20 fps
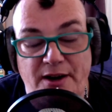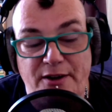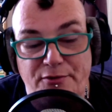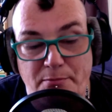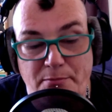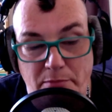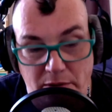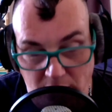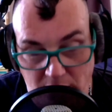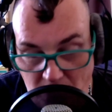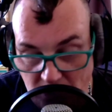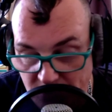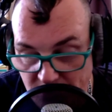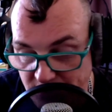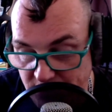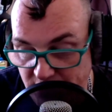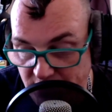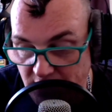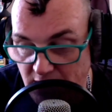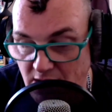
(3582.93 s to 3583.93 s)

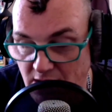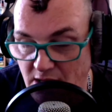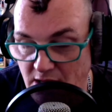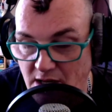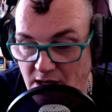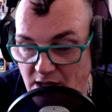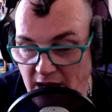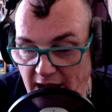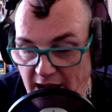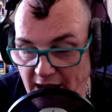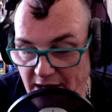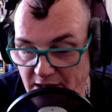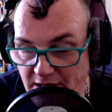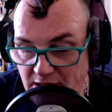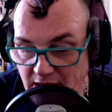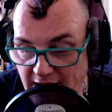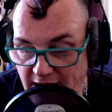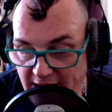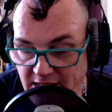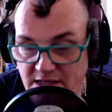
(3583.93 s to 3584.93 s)
Plus and
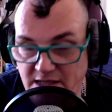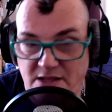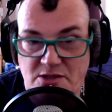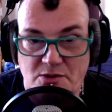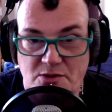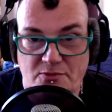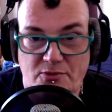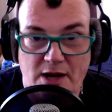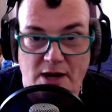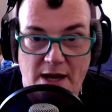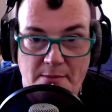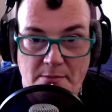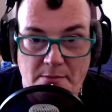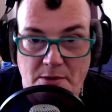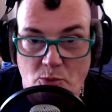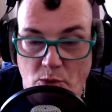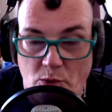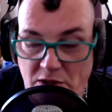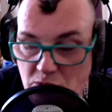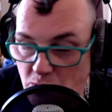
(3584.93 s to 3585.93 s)
8 gigs of RAM and
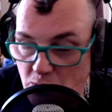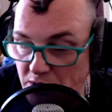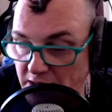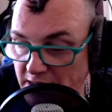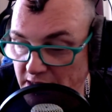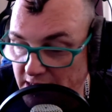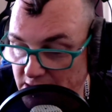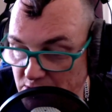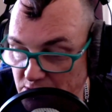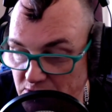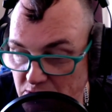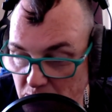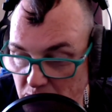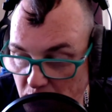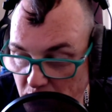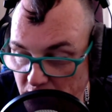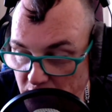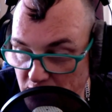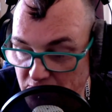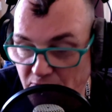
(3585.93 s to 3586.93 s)
128 gigs of
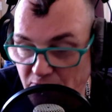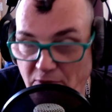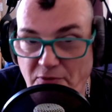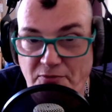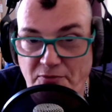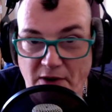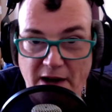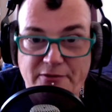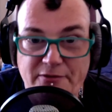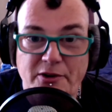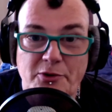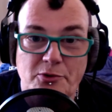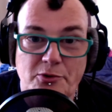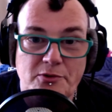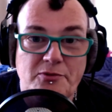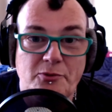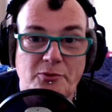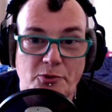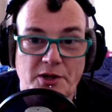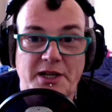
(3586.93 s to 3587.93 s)
storage for
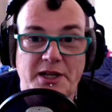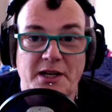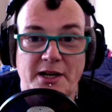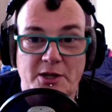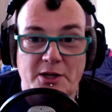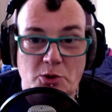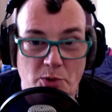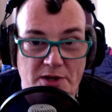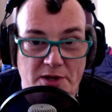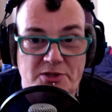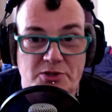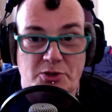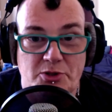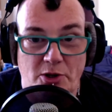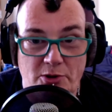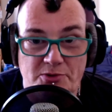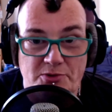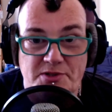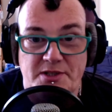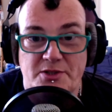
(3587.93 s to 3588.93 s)
549 US
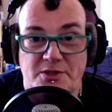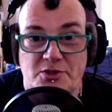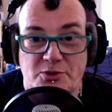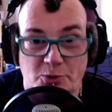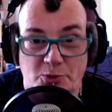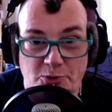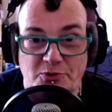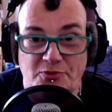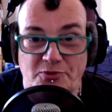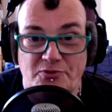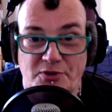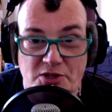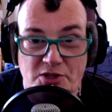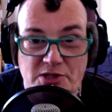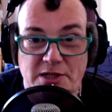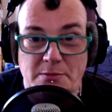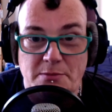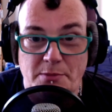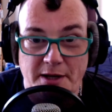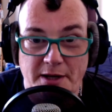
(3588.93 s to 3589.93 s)
dollars. And it's sold
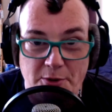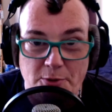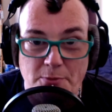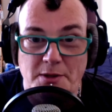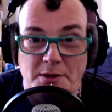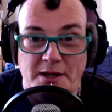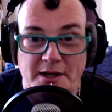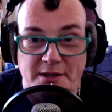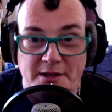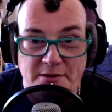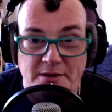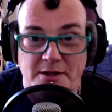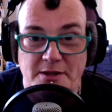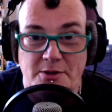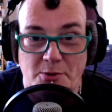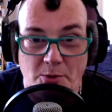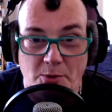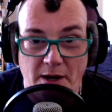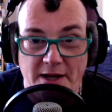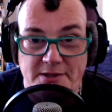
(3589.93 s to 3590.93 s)
officially by Nubia in the
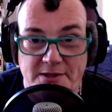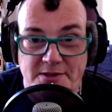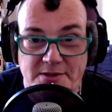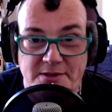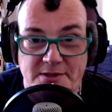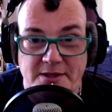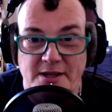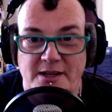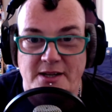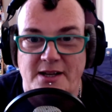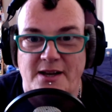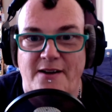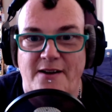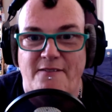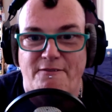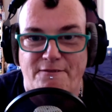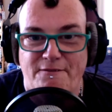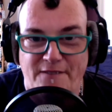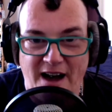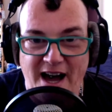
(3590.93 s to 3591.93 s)
US.
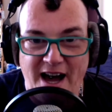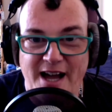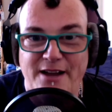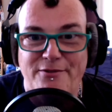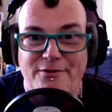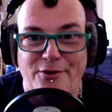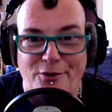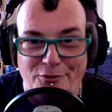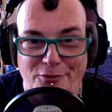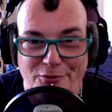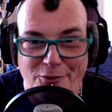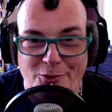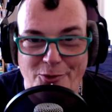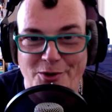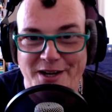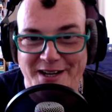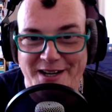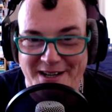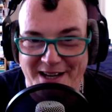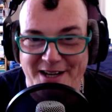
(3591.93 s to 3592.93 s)

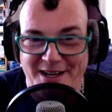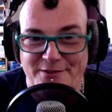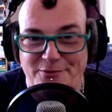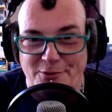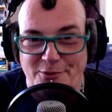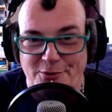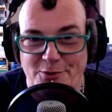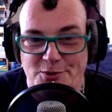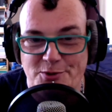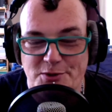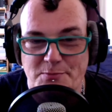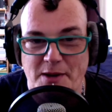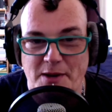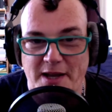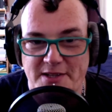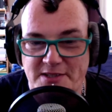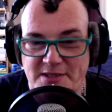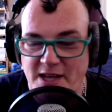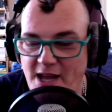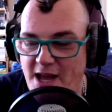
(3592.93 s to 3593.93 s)
549 for those
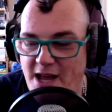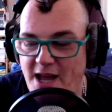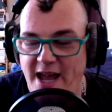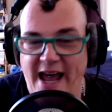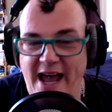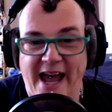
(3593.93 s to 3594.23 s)
specs.